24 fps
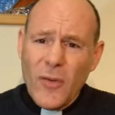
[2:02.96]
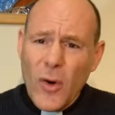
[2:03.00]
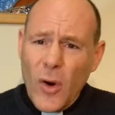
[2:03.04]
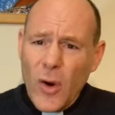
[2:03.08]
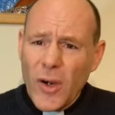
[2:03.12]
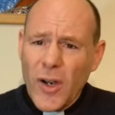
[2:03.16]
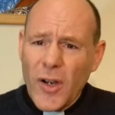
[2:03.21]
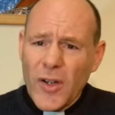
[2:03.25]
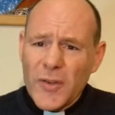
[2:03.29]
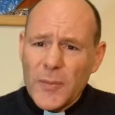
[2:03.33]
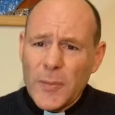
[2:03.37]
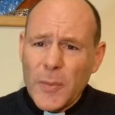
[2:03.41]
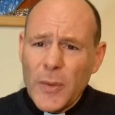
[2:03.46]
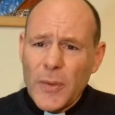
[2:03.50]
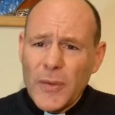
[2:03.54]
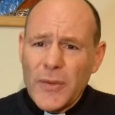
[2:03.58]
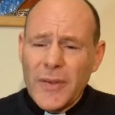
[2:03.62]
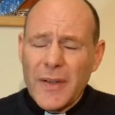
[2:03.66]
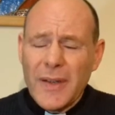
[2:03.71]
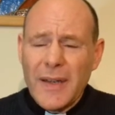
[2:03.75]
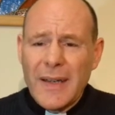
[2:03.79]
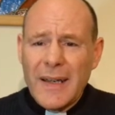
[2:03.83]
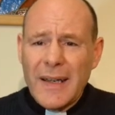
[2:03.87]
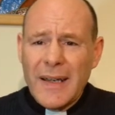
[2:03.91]
4
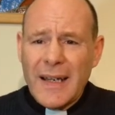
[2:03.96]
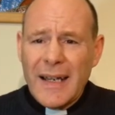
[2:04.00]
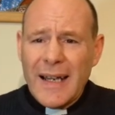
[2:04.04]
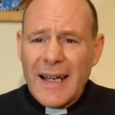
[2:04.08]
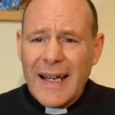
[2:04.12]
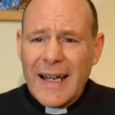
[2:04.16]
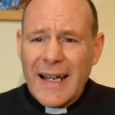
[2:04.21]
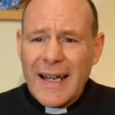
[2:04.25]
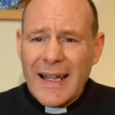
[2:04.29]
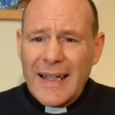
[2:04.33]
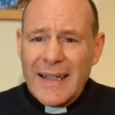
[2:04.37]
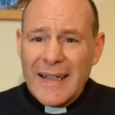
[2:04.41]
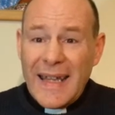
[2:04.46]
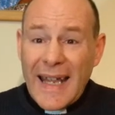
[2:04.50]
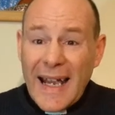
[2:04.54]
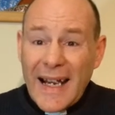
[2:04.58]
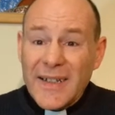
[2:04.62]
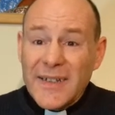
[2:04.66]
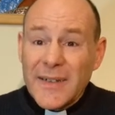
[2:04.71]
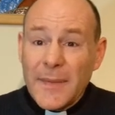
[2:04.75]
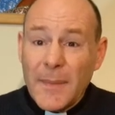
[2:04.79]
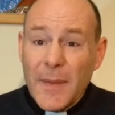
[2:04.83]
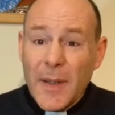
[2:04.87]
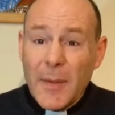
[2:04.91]
Gospels, the
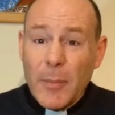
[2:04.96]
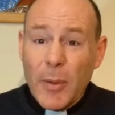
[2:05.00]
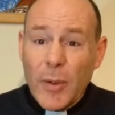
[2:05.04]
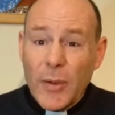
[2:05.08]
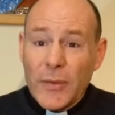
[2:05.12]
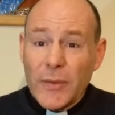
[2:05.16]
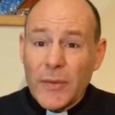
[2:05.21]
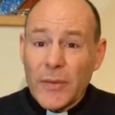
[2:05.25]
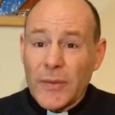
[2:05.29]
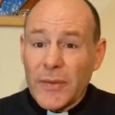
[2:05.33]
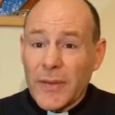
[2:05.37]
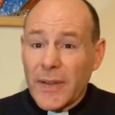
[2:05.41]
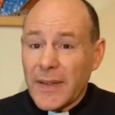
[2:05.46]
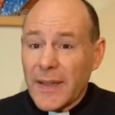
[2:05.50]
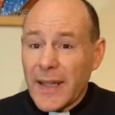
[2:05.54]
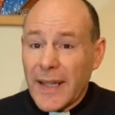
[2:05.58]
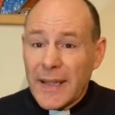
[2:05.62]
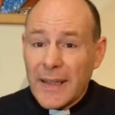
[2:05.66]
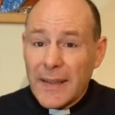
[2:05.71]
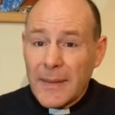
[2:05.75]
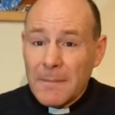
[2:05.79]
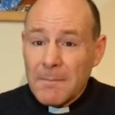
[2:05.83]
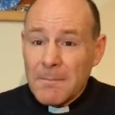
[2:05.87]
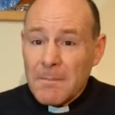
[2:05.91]
Acts of the Apostles, and
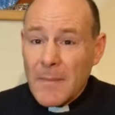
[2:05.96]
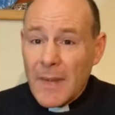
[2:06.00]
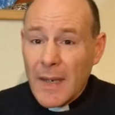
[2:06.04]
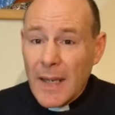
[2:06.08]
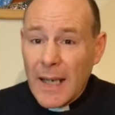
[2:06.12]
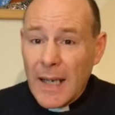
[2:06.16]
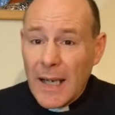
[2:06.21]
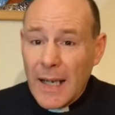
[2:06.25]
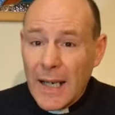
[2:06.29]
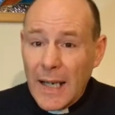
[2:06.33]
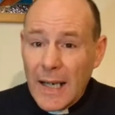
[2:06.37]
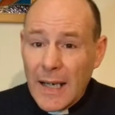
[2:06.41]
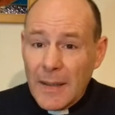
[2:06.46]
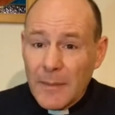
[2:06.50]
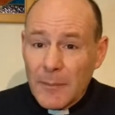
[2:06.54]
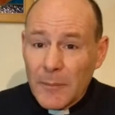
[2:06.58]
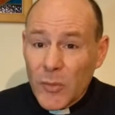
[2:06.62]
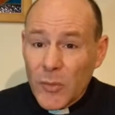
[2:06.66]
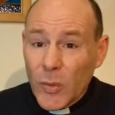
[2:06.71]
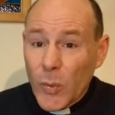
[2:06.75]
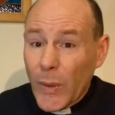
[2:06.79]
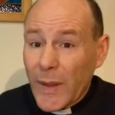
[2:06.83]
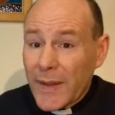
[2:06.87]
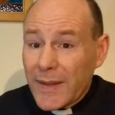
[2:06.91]
then
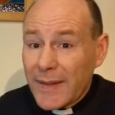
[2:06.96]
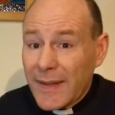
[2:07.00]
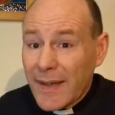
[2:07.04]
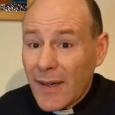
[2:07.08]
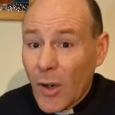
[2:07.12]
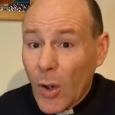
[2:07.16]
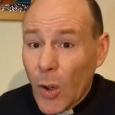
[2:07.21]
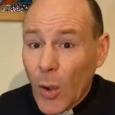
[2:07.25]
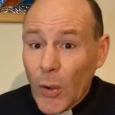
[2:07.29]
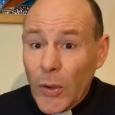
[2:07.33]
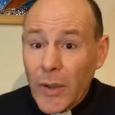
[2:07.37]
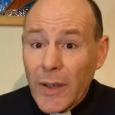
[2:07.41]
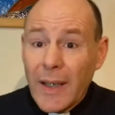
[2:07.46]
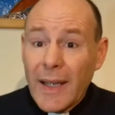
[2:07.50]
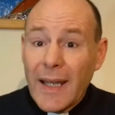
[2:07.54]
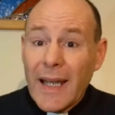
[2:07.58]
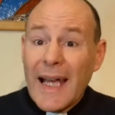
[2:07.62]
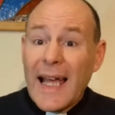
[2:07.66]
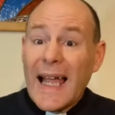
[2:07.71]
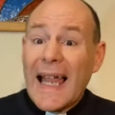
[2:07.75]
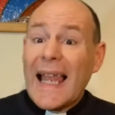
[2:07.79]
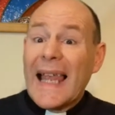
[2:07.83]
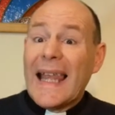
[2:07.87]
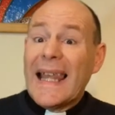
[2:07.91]
20 odd
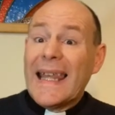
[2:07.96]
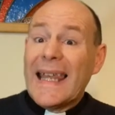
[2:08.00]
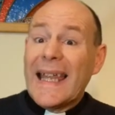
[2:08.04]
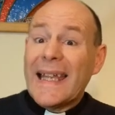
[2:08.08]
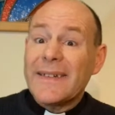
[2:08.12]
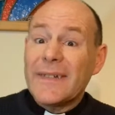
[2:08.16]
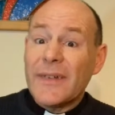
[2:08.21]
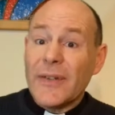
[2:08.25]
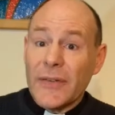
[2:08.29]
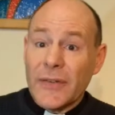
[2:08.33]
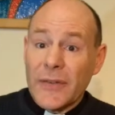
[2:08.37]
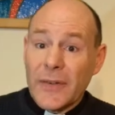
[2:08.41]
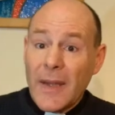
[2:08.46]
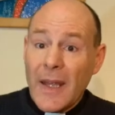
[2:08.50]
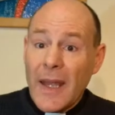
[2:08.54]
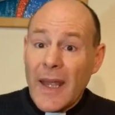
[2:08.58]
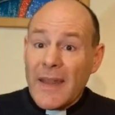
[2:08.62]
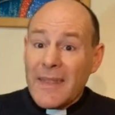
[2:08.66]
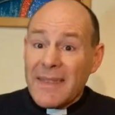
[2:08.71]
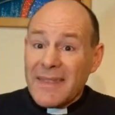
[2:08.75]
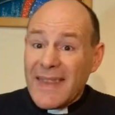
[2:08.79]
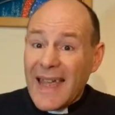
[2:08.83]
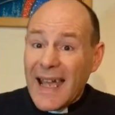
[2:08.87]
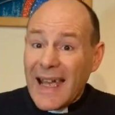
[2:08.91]
letters.
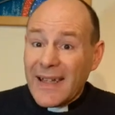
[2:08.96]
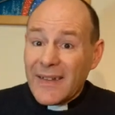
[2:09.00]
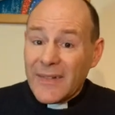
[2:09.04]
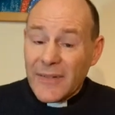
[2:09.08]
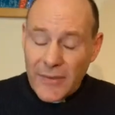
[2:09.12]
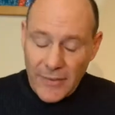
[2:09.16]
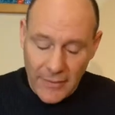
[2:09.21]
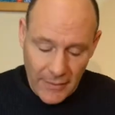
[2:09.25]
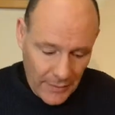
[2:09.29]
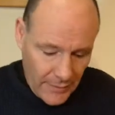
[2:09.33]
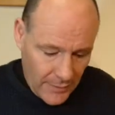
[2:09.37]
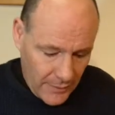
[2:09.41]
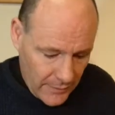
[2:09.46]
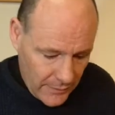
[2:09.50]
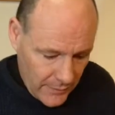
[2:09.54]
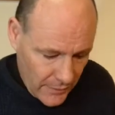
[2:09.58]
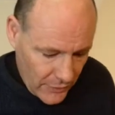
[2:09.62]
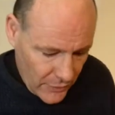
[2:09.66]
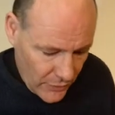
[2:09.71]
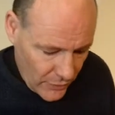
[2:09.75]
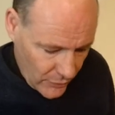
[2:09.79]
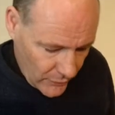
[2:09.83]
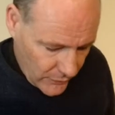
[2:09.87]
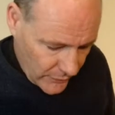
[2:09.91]
That's
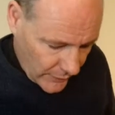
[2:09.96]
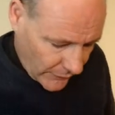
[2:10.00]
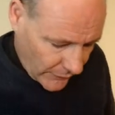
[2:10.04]
the New